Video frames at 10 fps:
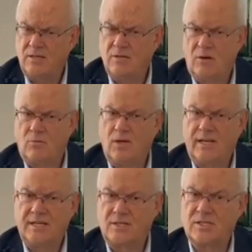who are
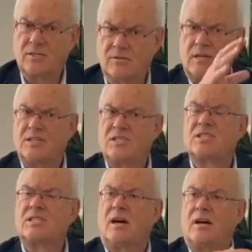willing to
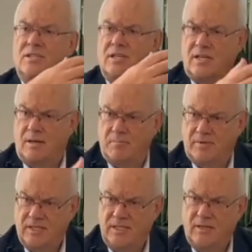start a company